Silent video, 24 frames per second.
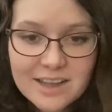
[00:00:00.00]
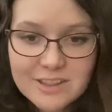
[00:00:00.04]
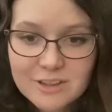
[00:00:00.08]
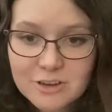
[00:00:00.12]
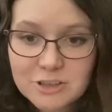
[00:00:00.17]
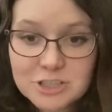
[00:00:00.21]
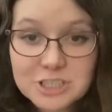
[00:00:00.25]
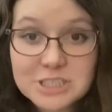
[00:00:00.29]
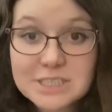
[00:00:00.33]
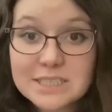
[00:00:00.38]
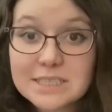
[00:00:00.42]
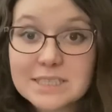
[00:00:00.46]
they're
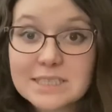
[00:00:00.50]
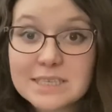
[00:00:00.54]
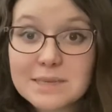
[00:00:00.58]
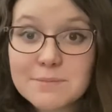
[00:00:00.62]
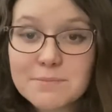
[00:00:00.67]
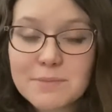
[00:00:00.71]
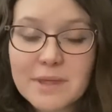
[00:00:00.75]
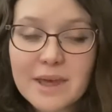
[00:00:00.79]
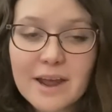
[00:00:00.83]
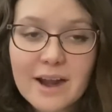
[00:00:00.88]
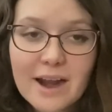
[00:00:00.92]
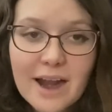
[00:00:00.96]
just
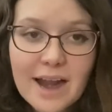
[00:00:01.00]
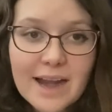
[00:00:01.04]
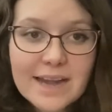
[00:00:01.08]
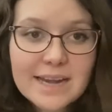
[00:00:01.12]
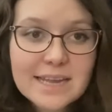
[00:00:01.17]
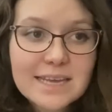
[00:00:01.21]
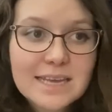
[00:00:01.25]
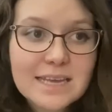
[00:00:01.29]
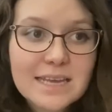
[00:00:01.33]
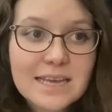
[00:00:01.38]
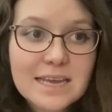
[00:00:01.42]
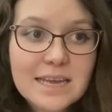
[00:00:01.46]
asleep there, and
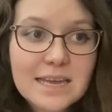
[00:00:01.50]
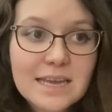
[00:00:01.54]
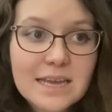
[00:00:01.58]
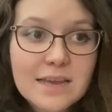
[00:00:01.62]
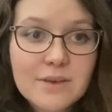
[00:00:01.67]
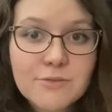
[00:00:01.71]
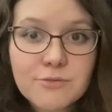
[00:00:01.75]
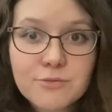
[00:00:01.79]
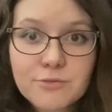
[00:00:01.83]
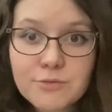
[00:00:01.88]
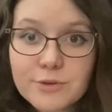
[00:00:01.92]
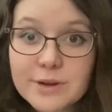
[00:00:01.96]
he
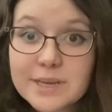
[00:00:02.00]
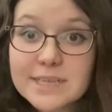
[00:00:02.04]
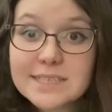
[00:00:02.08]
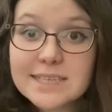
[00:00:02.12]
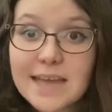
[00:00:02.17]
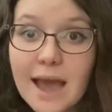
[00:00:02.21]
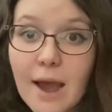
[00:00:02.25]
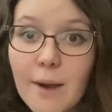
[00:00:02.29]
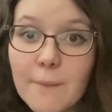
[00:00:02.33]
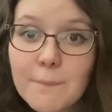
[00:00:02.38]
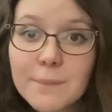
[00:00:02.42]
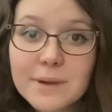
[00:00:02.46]
freaks
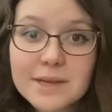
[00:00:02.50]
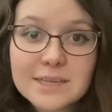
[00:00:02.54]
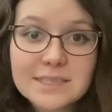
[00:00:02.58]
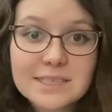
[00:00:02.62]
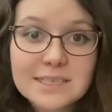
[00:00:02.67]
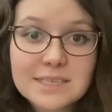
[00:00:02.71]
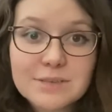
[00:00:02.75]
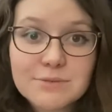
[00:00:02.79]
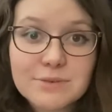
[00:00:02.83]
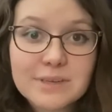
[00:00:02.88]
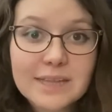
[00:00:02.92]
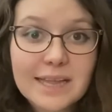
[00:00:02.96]
out because
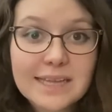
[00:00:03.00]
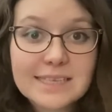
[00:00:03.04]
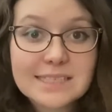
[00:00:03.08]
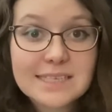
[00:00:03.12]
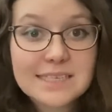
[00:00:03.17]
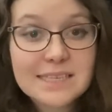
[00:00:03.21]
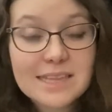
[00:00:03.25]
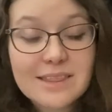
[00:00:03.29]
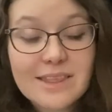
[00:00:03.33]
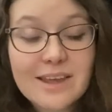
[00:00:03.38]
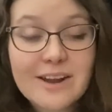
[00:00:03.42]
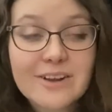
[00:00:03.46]
he
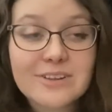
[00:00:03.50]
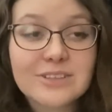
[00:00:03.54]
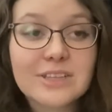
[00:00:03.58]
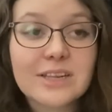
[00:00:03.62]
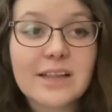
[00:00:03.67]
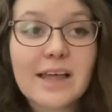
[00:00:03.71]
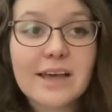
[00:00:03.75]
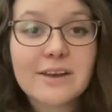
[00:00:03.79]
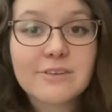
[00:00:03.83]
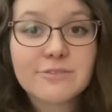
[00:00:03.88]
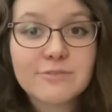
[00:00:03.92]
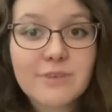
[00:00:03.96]
realizes that they're in the
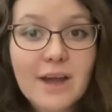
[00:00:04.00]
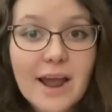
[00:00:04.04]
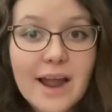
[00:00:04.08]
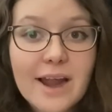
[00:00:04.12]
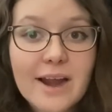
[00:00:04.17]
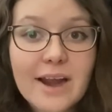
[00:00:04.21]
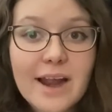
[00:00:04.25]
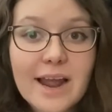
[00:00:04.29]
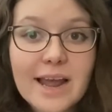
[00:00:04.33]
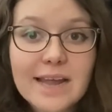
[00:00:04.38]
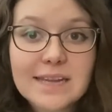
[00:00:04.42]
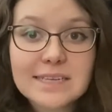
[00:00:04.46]
line of
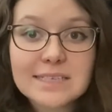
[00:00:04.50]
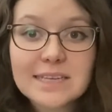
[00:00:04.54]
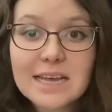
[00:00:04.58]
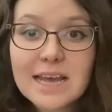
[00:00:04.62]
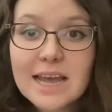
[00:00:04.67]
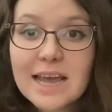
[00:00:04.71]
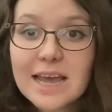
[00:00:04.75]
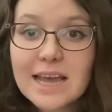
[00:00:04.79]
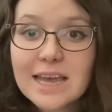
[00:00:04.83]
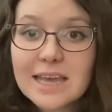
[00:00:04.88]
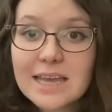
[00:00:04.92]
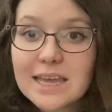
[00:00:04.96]
fire, and
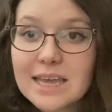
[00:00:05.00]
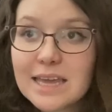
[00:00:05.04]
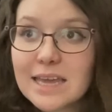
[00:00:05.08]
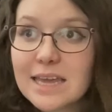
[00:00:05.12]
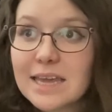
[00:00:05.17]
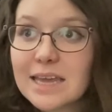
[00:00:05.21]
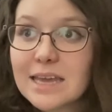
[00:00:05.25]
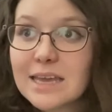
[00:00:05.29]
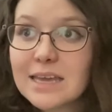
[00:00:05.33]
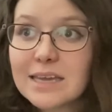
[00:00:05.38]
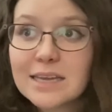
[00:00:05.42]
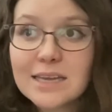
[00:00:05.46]

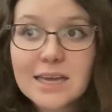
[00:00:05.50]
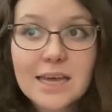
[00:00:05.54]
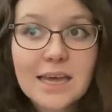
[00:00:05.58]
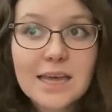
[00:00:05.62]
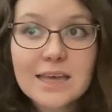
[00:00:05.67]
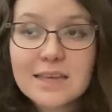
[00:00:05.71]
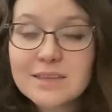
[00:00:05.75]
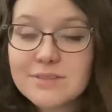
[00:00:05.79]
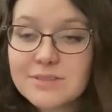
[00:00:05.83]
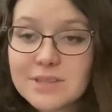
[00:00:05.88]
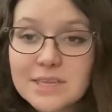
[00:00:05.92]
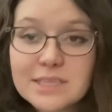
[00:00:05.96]

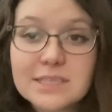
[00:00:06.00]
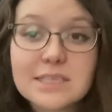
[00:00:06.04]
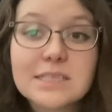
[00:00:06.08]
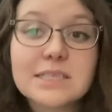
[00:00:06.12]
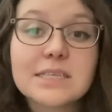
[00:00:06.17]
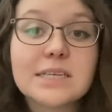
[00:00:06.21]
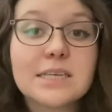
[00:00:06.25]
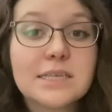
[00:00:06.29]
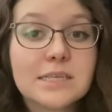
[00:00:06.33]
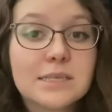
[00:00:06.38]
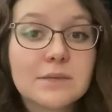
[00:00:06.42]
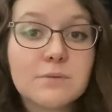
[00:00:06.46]
this
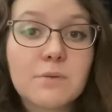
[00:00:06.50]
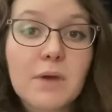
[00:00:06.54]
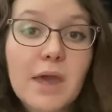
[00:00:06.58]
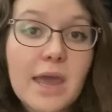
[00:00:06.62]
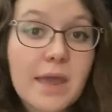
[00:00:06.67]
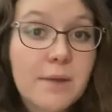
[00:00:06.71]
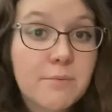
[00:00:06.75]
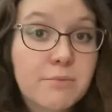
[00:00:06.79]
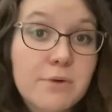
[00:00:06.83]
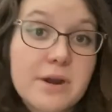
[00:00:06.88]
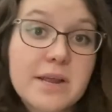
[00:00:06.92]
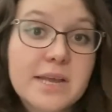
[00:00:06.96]
is
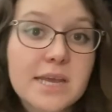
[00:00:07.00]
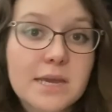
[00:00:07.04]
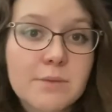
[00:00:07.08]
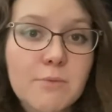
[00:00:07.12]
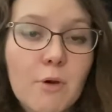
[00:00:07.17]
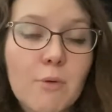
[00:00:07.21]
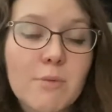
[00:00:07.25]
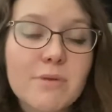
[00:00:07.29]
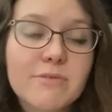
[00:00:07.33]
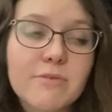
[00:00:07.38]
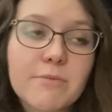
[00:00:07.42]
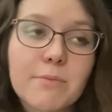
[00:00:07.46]
a breaking
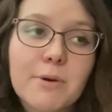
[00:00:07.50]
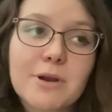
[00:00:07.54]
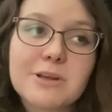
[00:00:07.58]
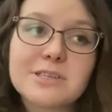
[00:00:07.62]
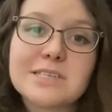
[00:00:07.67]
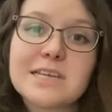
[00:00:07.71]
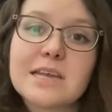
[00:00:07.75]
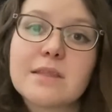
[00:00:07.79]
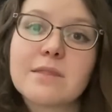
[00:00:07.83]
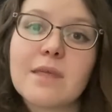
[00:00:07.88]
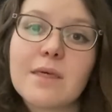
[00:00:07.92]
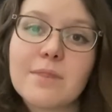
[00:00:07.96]
moment for
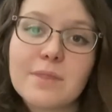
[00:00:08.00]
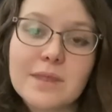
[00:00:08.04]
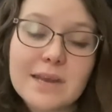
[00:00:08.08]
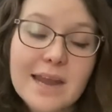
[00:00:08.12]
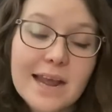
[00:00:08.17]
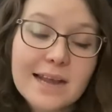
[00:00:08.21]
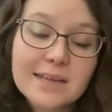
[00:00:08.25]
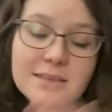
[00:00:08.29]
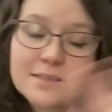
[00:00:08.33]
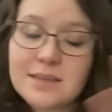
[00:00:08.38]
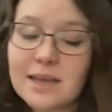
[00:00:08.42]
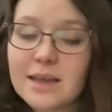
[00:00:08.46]
Percy. And then the
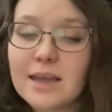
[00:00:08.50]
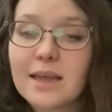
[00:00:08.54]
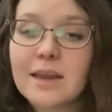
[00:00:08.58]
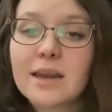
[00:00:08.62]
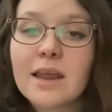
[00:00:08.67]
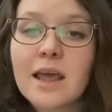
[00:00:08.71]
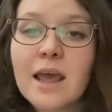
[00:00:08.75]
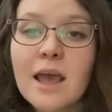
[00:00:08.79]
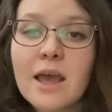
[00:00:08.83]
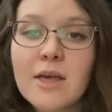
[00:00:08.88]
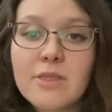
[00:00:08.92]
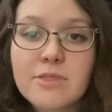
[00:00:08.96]
next second,
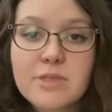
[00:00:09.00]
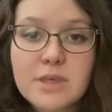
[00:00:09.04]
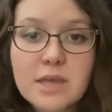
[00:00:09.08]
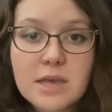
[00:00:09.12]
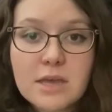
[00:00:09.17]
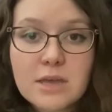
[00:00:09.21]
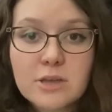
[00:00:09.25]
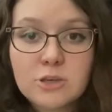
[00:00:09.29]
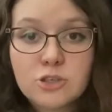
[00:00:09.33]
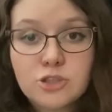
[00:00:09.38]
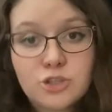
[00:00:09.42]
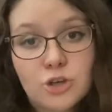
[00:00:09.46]

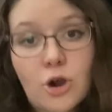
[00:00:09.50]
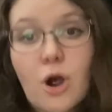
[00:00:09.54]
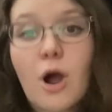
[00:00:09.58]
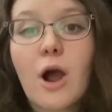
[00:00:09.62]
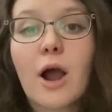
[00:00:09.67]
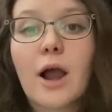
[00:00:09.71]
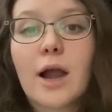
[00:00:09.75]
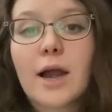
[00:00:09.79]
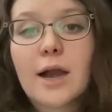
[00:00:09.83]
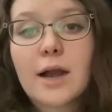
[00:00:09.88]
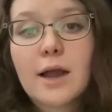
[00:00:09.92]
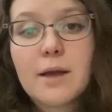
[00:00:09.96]
the
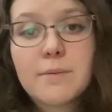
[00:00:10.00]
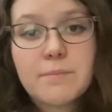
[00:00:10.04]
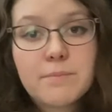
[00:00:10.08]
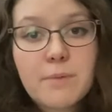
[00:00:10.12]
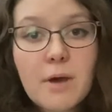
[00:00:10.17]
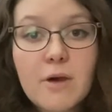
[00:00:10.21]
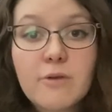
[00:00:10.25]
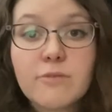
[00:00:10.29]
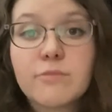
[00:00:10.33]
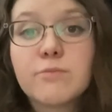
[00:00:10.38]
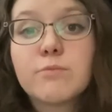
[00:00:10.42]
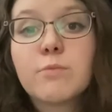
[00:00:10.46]
jar
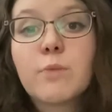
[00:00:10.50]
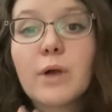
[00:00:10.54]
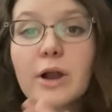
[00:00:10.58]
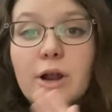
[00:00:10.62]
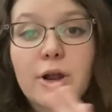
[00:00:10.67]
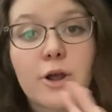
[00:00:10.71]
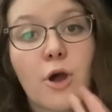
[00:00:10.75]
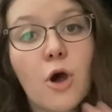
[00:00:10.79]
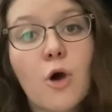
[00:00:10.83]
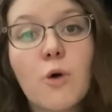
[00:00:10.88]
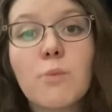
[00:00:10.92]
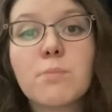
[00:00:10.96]
of where
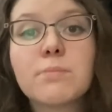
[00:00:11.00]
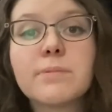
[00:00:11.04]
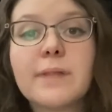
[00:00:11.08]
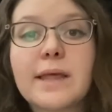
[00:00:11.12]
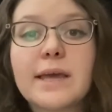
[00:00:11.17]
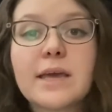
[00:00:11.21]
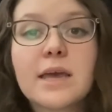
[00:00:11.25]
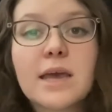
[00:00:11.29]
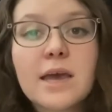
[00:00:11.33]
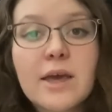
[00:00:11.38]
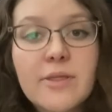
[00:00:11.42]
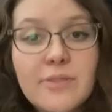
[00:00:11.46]
hope,
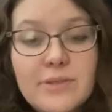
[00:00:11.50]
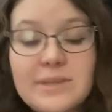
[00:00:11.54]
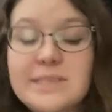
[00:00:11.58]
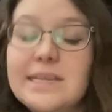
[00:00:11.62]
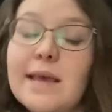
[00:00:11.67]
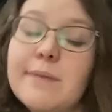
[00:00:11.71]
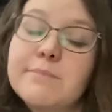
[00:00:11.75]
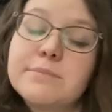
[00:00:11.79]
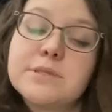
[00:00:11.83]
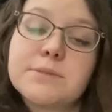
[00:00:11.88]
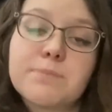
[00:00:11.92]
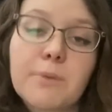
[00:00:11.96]
like, that
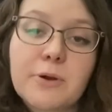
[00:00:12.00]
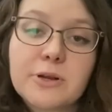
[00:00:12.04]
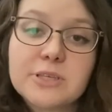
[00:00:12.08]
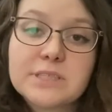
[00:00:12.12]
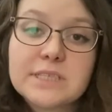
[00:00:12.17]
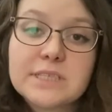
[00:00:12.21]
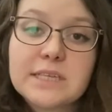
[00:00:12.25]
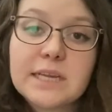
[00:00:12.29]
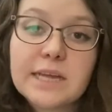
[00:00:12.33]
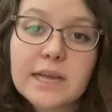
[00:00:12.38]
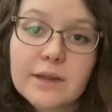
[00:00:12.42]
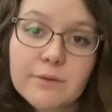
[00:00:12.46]
tempts
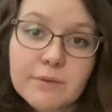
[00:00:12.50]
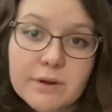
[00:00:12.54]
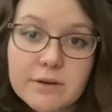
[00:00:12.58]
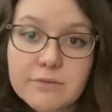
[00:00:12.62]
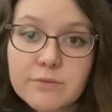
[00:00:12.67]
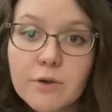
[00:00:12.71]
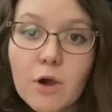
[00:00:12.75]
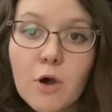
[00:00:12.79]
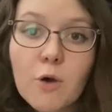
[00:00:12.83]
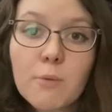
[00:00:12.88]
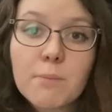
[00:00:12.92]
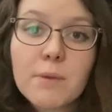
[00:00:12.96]
Percy to get rid of
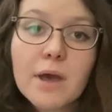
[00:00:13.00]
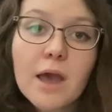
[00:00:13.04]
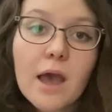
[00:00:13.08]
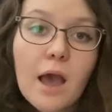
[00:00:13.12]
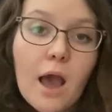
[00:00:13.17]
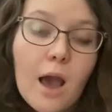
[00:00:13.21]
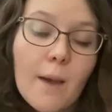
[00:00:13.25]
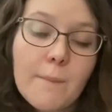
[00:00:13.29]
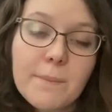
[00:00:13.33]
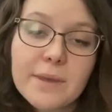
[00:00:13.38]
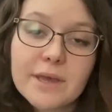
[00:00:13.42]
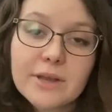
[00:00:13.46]
hope,
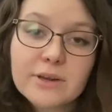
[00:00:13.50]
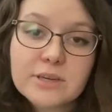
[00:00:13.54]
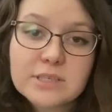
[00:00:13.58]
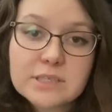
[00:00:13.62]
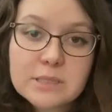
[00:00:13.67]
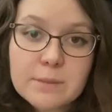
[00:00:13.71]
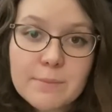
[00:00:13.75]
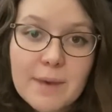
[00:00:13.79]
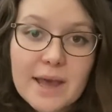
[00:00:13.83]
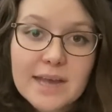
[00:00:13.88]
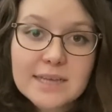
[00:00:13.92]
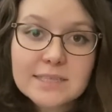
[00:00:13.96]
appears in
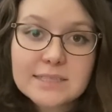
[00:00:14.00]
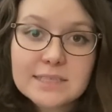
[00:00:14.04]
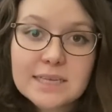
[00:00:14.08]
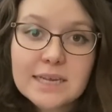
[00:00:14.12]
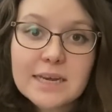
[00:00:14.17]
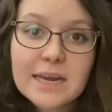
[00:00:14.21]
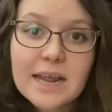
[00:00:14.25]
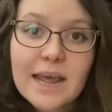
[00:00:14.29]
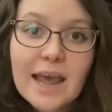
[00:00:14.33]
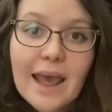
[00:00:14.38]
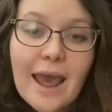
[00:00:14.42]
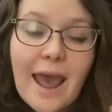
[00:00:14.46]
the back seat.
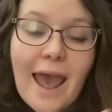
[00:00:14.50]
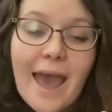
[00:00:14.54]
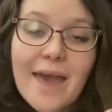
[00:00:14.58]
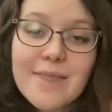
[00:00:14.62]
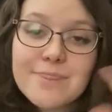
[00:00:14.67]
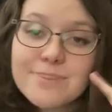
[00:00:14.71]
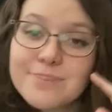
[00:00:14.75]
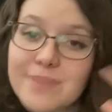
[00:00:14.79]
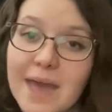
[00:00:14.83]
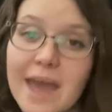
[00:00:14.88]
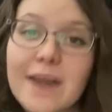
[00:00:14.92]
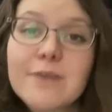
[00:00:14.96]

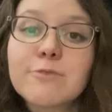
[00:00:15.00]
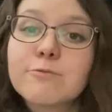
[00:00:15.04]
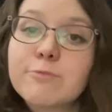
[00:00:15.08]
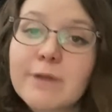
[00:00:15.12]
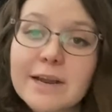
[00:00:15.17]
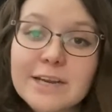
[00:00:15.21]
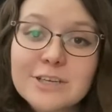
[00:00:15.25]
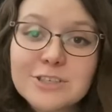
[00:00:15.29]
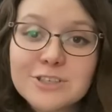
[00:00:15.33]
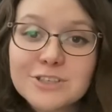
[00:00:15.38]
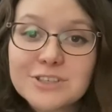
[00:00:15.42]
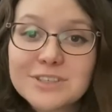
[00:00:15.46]
And then
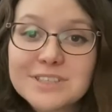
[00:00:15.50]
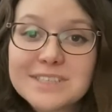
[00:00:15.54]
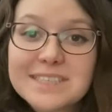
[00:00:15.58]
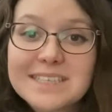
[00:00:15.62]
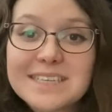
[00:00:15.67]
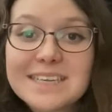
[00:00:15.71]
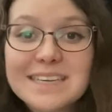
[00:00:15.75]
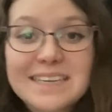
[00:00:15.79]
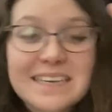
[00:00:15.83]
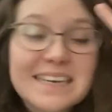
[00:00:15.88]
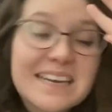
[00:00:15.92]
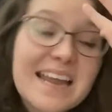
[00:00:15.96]

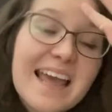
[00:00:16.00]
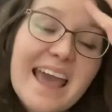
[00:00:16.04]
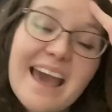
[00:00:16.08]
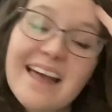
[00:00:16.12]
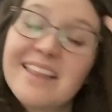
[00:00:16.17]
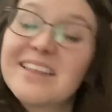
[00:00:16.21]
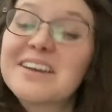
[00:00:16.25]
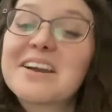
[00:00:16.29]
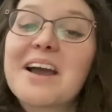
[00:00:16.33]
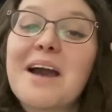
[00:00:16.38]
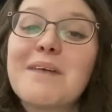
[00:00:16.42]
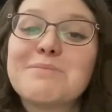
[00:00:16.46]
Rachel's
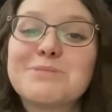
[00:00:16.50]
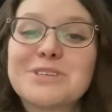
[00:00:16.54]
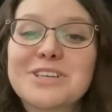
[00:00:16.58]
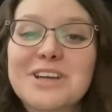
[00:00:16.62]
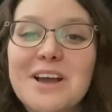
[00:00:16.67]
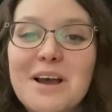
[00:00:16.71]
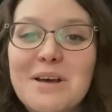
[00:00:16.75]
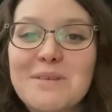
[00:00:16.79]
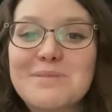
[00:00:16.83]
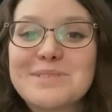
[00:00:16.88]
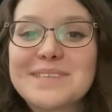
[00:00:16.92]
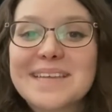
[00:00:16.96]
helicopter
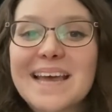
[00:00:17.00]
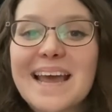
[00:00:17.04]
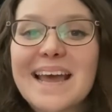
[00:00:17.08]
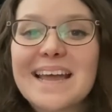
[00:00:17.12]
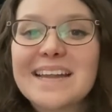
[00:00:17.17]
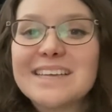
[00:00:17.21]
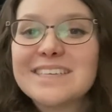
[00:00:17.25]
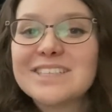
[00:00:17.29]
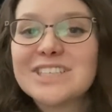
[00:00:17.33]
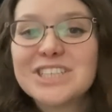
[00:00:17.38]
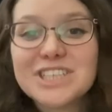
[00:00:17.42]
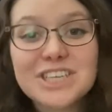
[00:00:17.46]
comes,
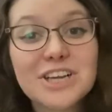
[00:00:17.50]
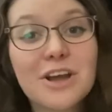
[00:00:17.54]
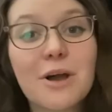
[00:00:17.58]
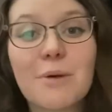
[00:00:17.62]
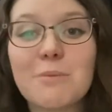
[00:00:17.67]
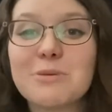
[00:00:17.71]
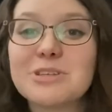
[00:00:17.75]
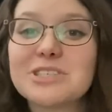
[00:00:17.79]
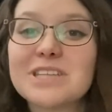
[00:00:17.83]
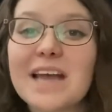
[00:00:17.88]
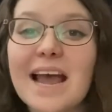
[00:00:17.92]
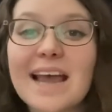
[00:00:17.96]
and she
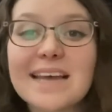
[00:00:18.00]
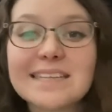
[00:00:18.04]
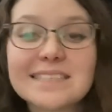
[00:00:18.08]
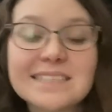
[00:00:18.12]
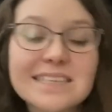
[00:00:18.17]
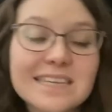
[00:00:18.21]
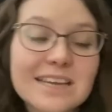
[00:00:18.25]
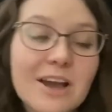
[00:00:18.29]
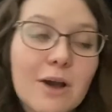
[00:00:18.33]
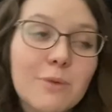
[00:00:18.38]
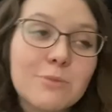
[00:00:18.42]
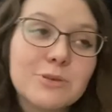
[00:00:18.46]
almost dies, and
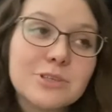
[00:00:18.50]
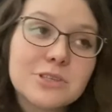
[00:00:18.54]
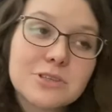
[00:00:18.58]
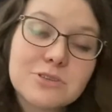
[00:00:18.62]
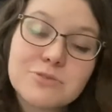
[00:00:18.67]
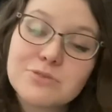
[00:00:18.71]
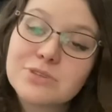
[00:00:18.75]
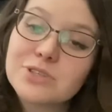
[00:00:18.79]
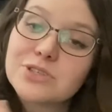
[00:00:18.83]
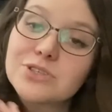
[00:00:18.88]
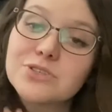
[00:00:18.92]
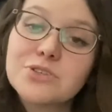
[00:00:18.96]
he almost
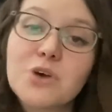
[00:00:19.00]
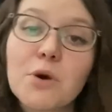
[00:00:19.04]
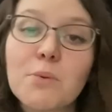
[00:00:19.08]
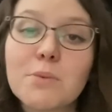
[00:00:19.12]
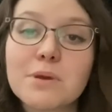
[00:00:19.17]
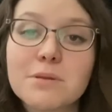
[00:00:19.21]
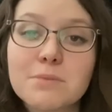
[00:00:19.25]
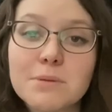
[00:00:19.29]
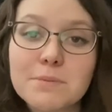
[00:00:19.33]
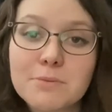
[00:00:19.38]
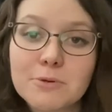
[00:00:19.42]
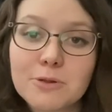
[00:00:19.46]
loses so
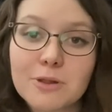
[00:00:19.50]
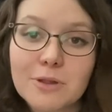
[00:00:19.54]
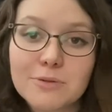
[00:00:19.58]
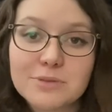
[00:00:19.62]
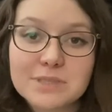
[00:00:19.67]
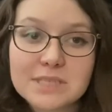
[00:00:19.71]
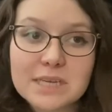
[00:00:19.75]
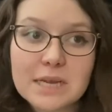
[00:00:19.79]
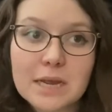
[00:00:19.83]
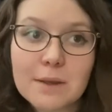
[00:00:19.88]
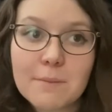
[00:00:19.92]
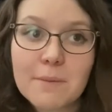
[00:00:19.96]
many people close
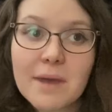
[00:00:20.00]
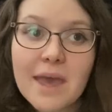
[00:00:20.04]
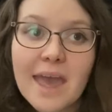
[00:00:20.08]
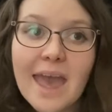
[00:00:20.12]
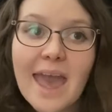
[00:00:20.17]
to him.